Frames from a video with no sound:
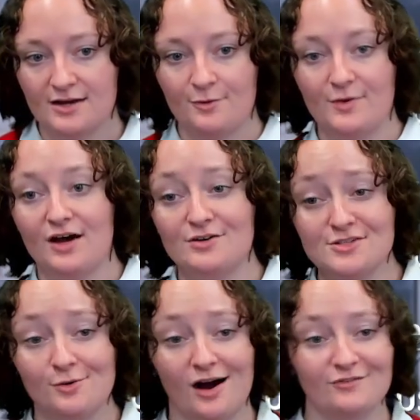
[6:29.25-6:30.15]
We
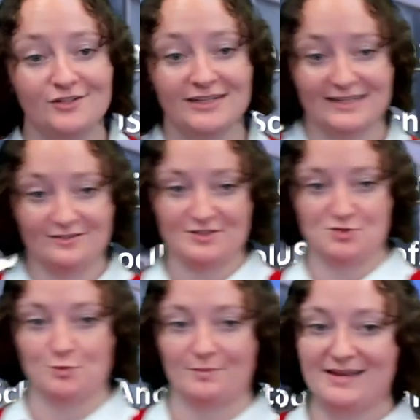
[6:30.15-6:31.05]
also offer
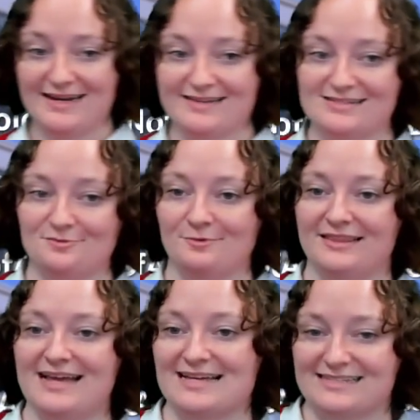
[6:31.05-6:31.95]
individual meetings with the
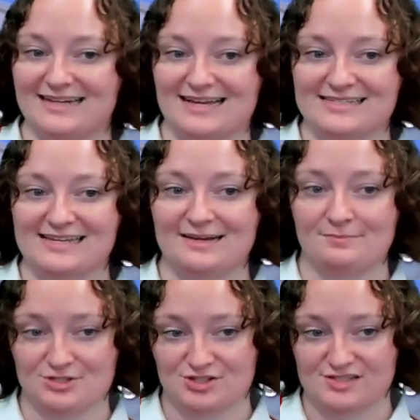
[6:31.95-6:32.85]
Eskenazi
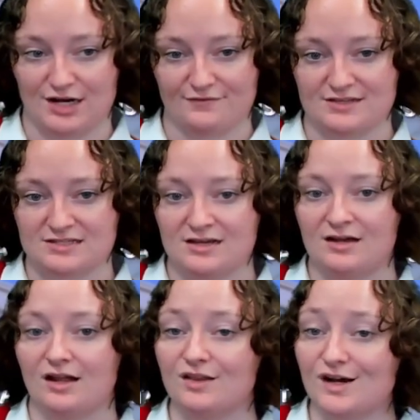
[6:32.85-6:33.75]
admissions office
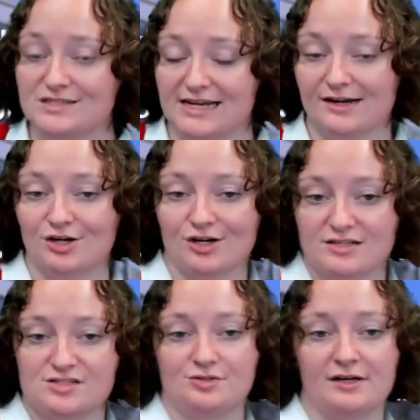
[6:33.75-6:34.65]
alongside a current
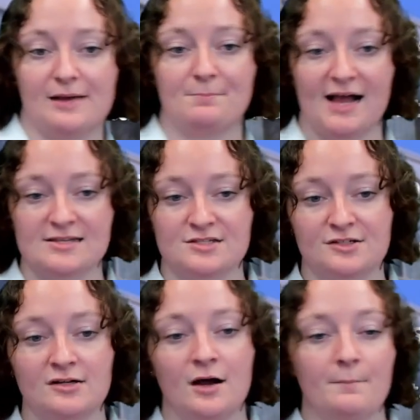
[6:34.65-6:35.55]
student
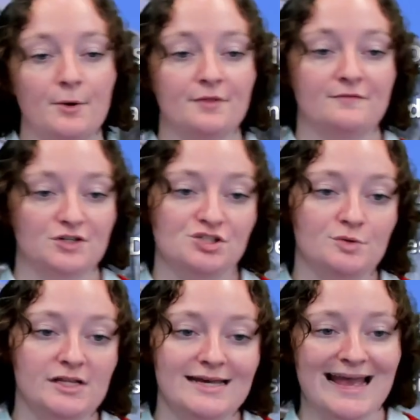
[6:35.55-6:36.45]
ambassador, both
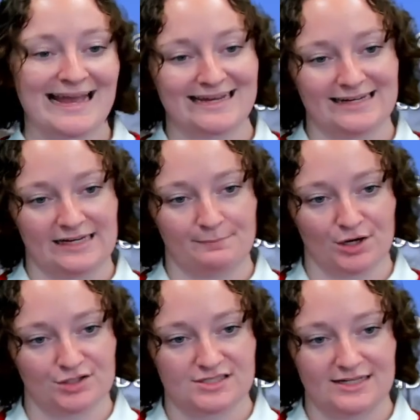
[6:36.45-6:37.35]
virtually and in
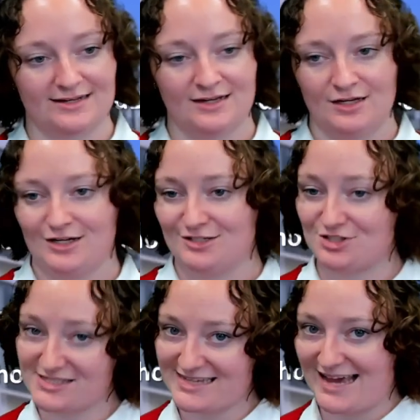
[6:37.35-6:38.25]
person.
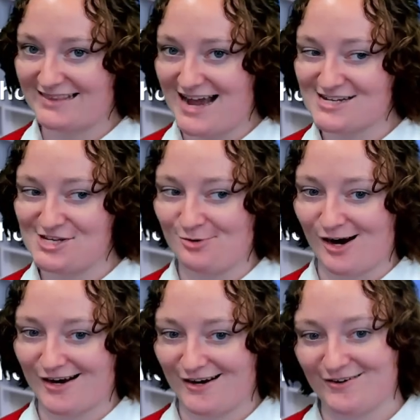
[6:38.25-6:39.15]
Just scan that QR
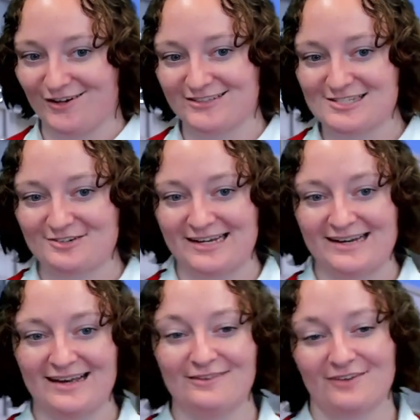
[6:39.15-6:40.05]
code on the screen
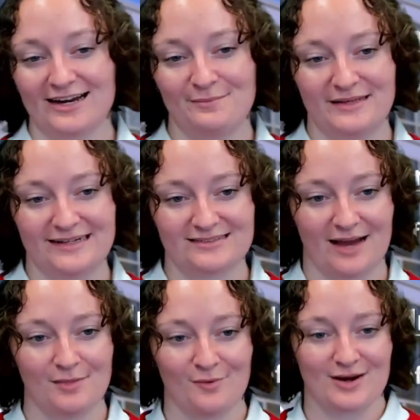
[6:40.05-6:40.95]
and find a meeting time
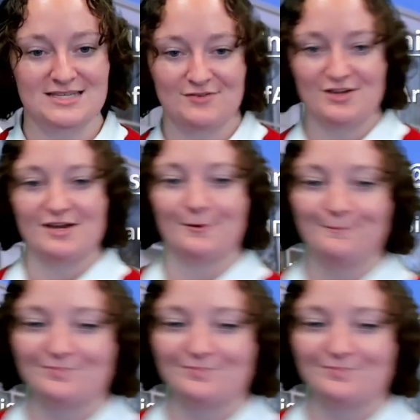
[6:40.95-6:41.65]
that works for you.